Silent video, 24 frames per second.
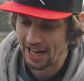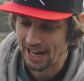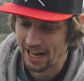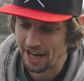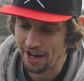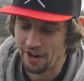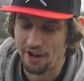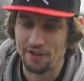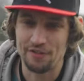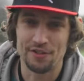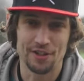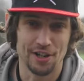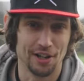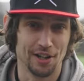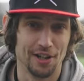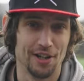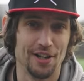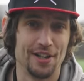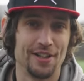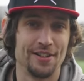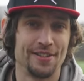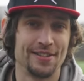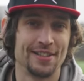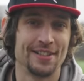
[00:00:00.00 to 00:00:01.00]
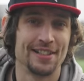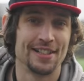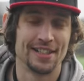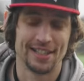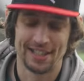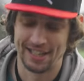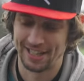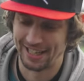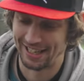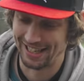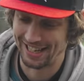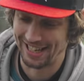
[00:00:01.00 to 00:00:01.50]
I offered a lot,
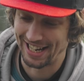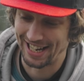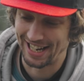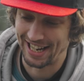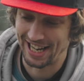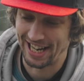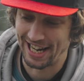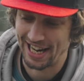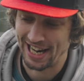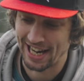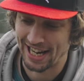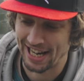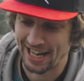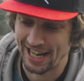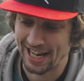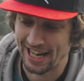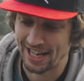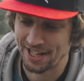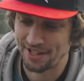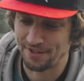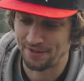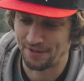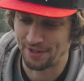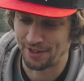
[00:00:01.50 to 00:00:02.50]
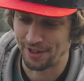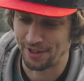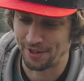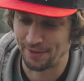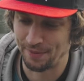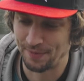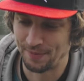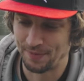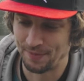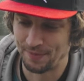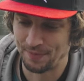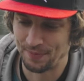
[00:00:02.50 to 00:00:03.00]
and I asked for